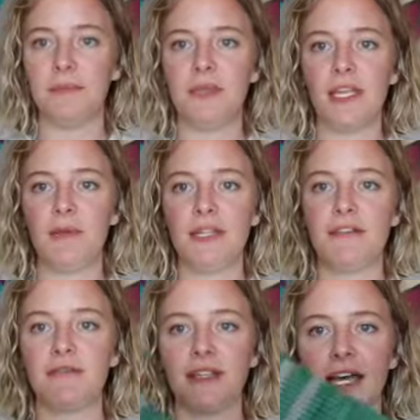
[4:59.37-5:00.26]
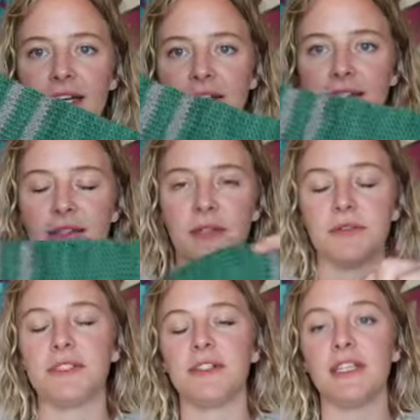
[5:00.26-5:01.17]
that you knit flat, or
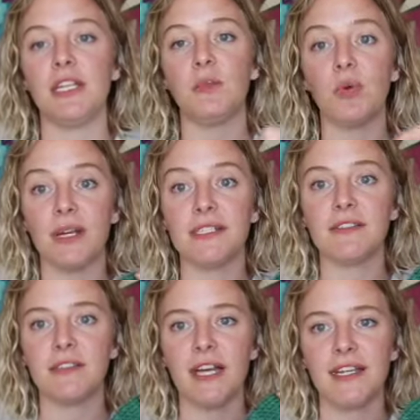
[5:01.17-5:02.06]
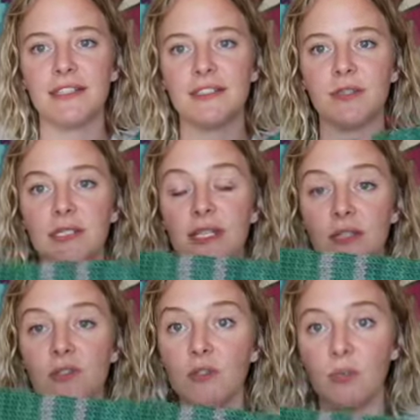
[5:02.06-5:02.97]
sorry, that you press flat. So it's like
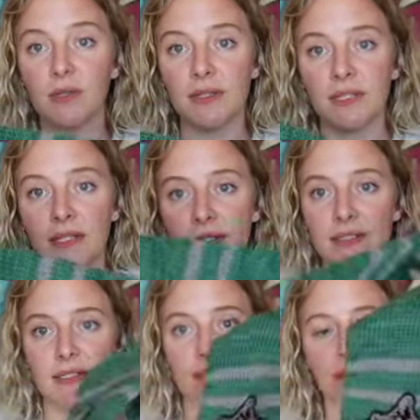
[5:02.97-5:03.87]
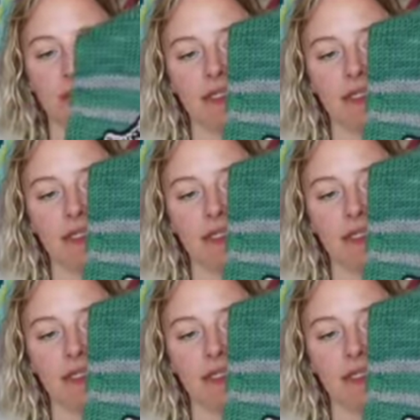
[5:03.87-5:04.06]
super thick, double